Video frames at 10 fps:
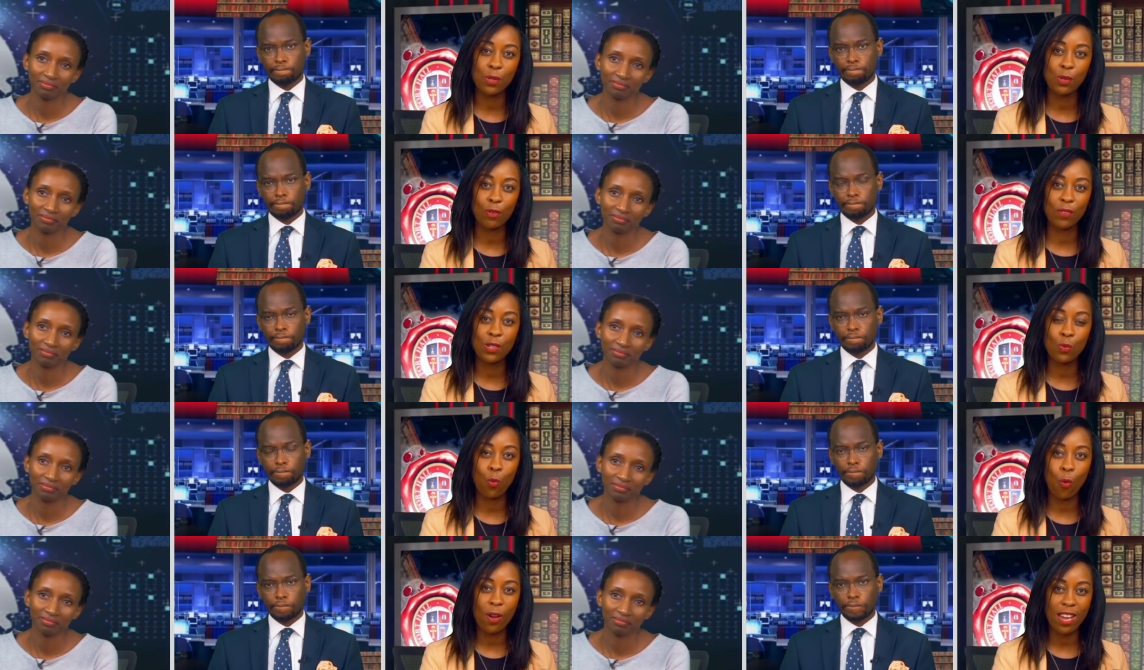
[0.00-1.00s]
Speaker 1: was sort of this
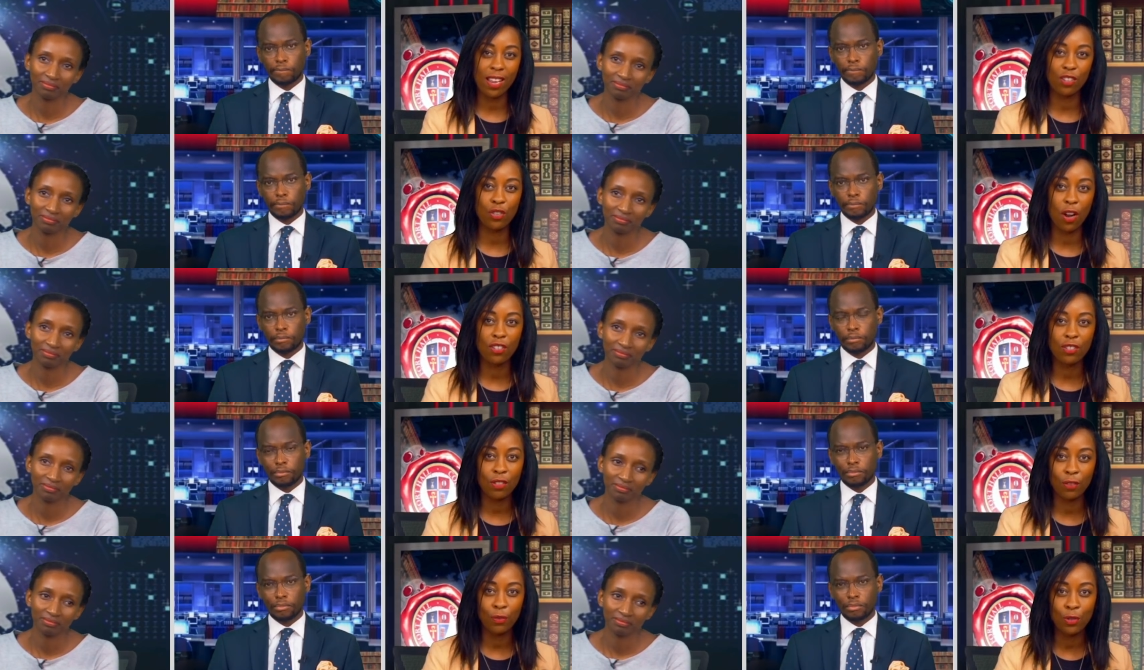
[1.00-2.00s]
warning shot
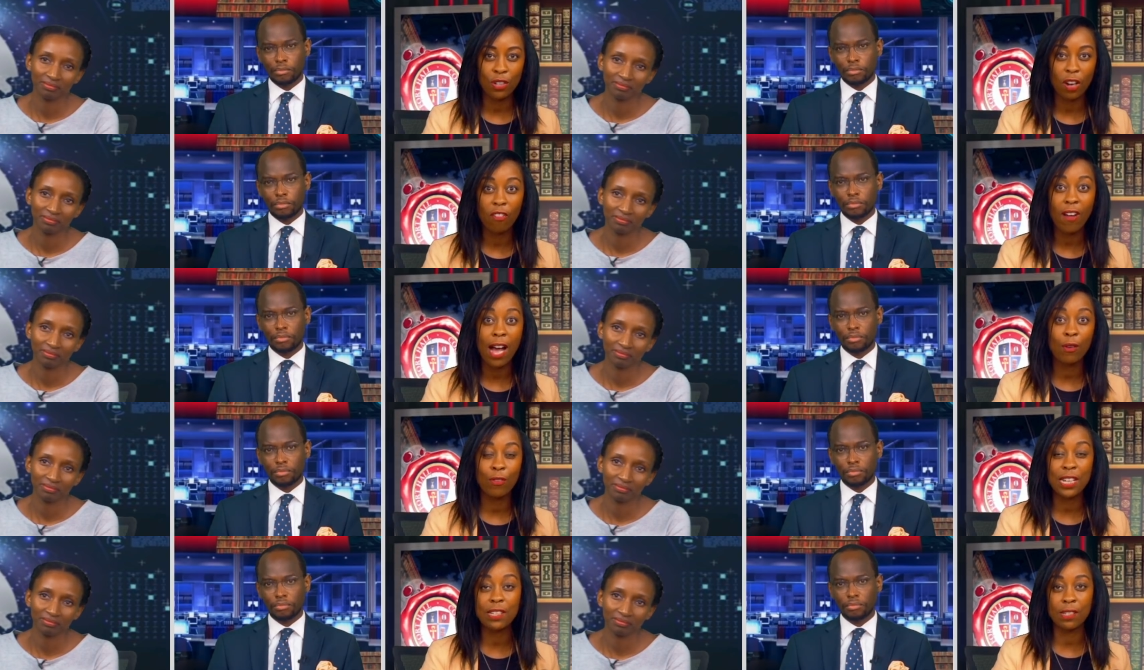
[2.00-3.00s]
to the future of how
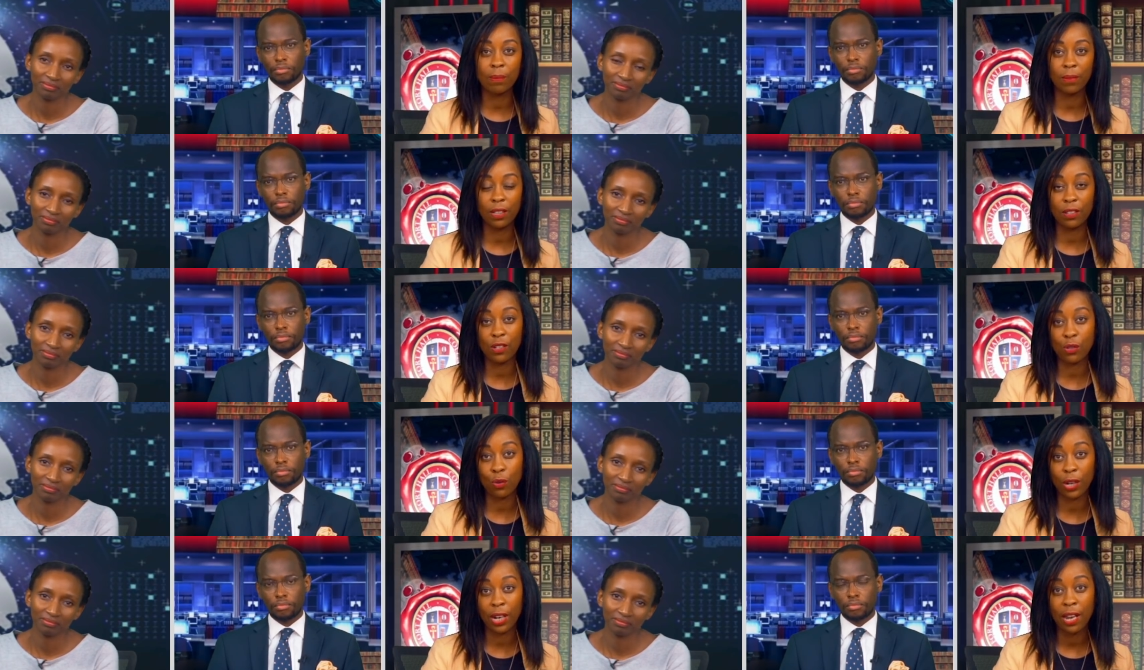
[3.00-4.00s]
racism can
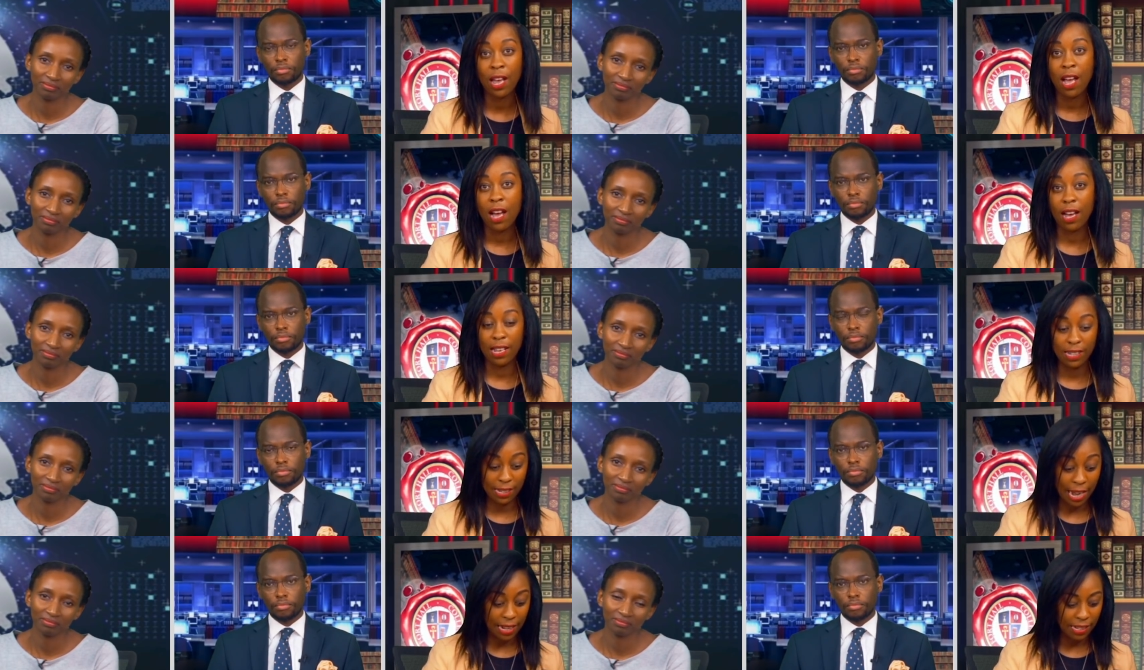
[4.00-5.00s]
destroy uh,
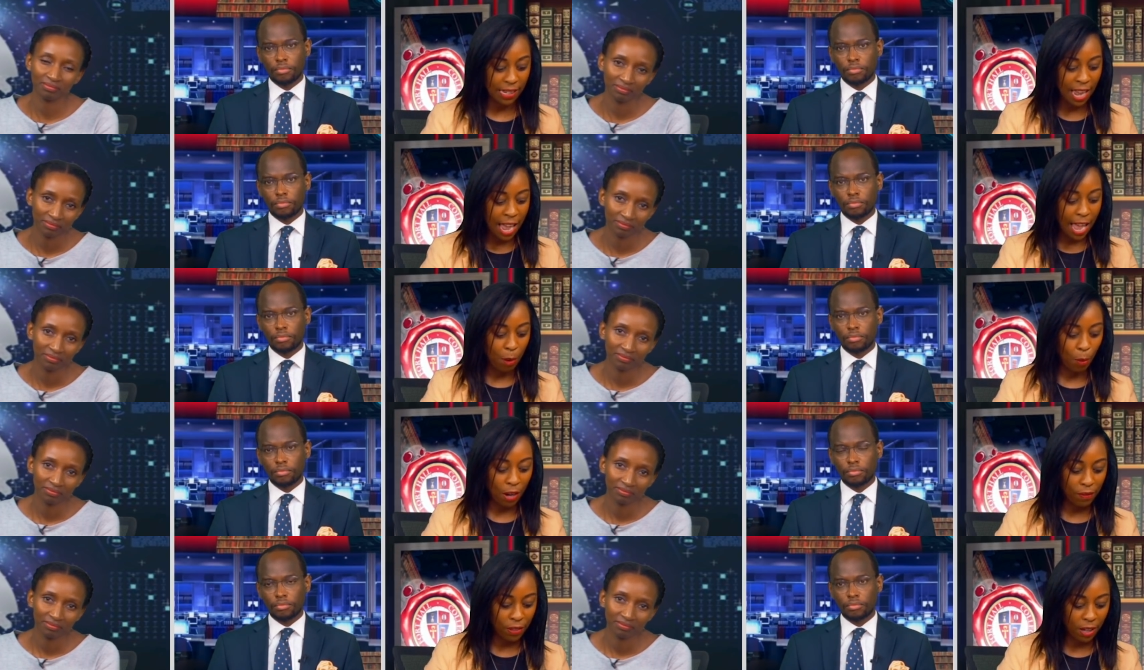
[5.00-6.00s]
states. And
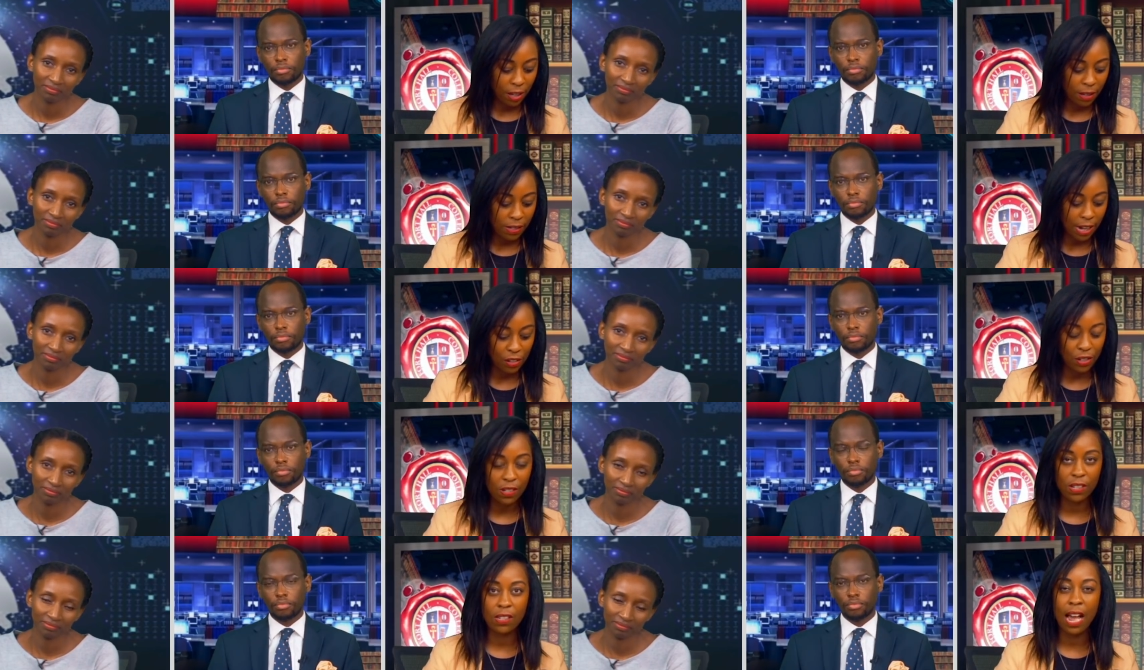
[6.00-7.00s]
one of the
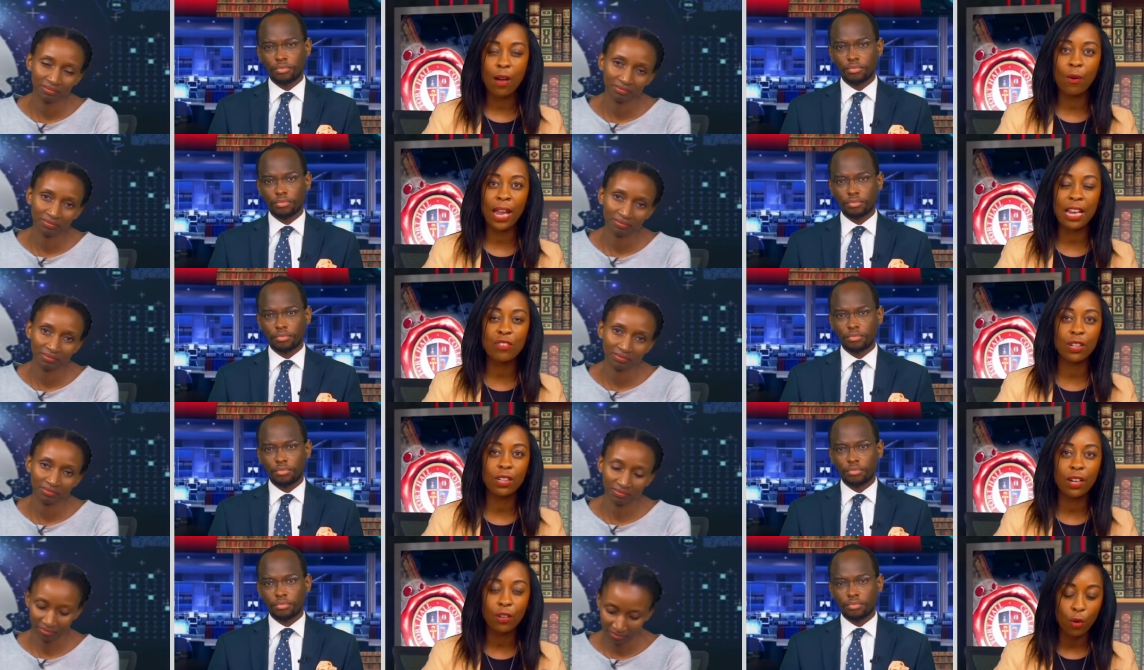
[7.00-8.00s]
sections is how
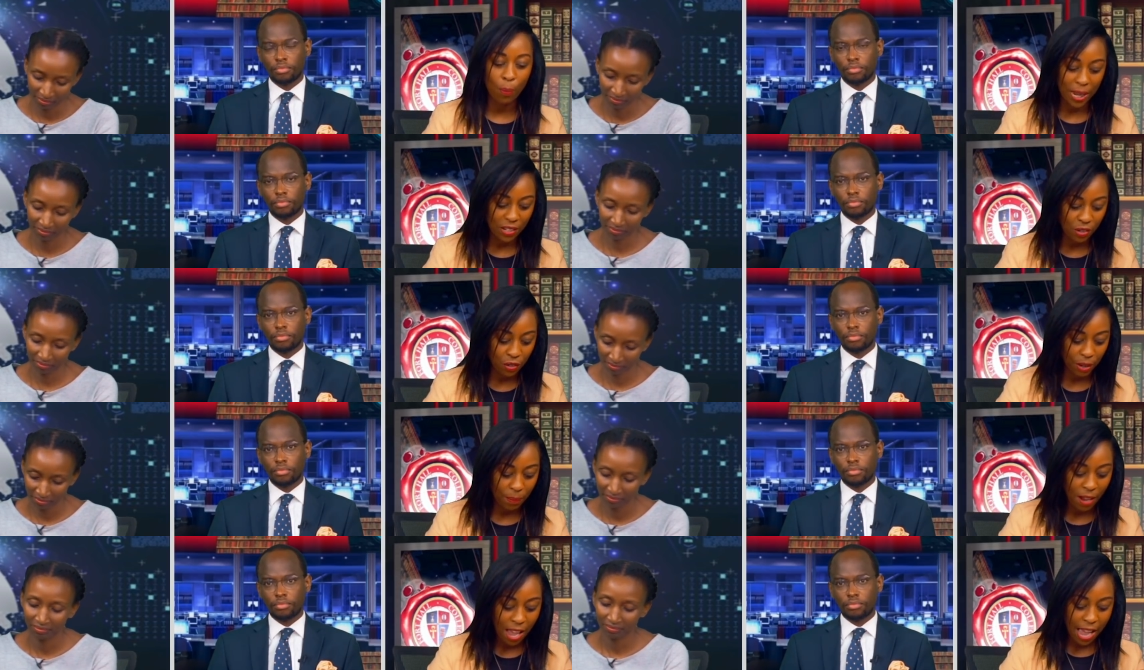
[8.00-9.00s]
hatred can go
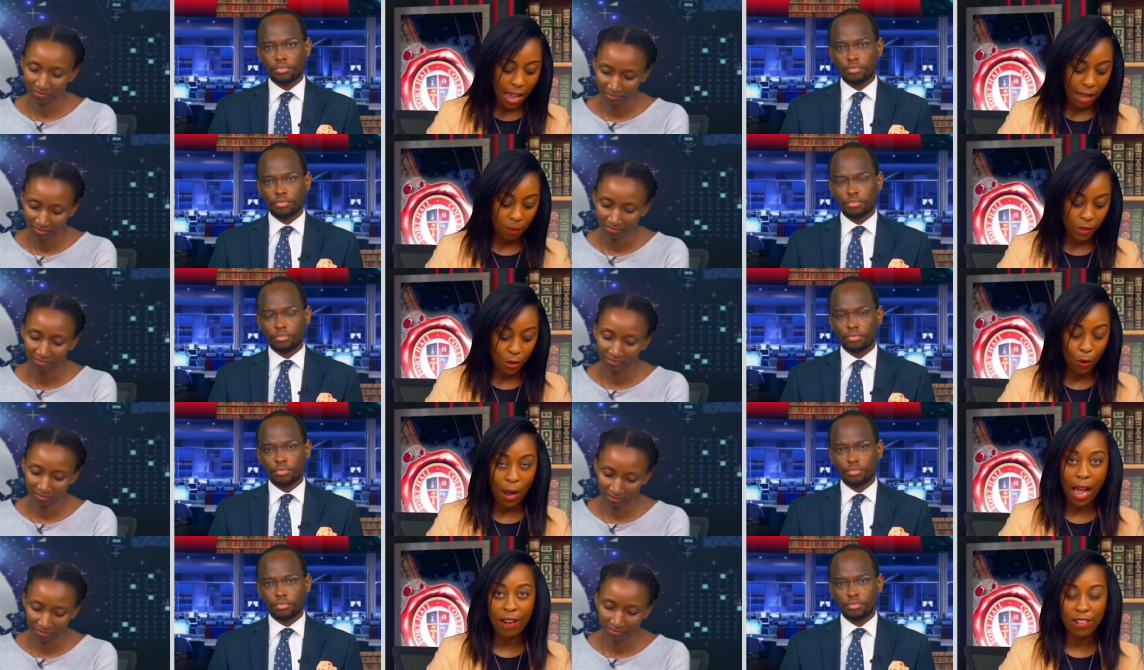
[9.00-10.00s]
mainstream. Um,
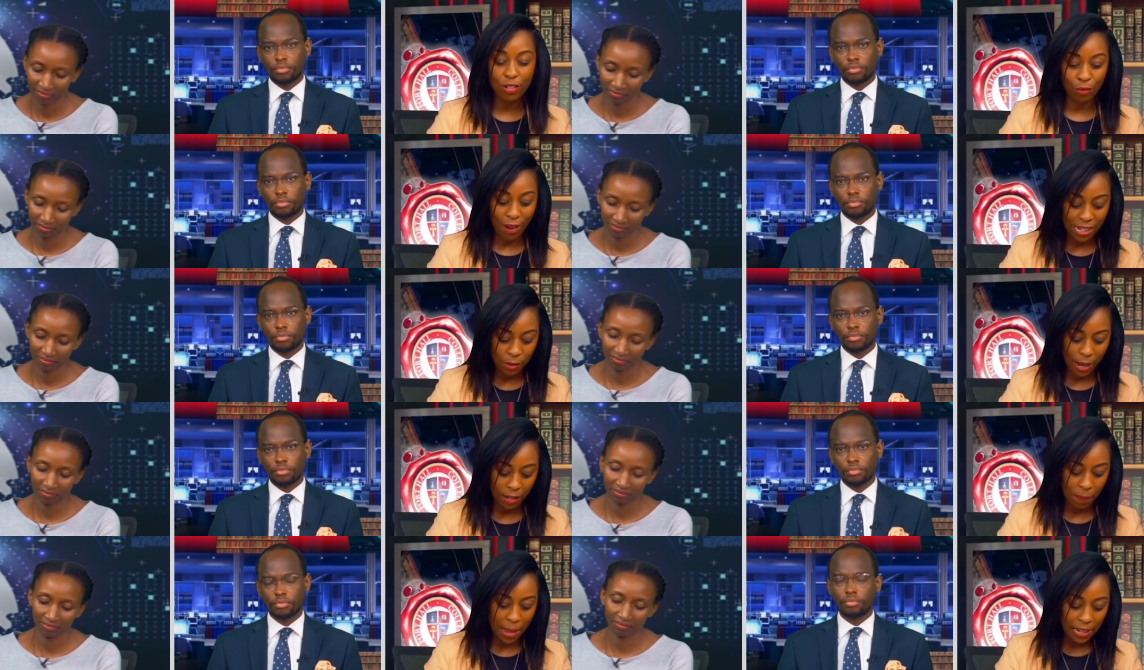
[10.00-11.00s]
so Arendt writes
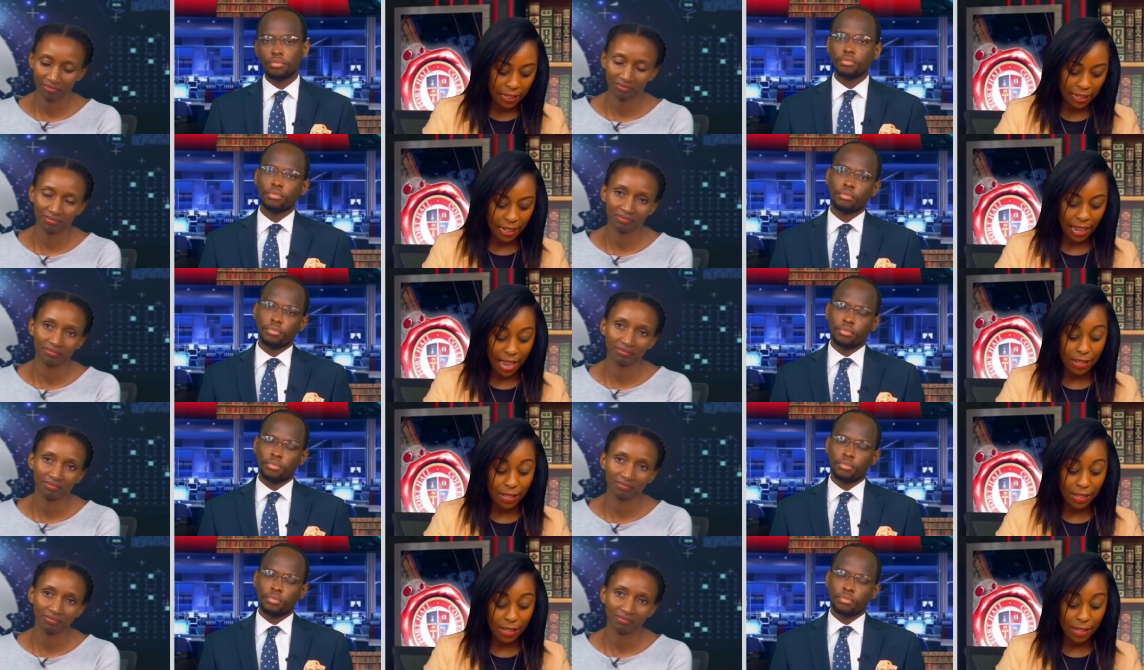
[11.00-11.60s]
quite compellingly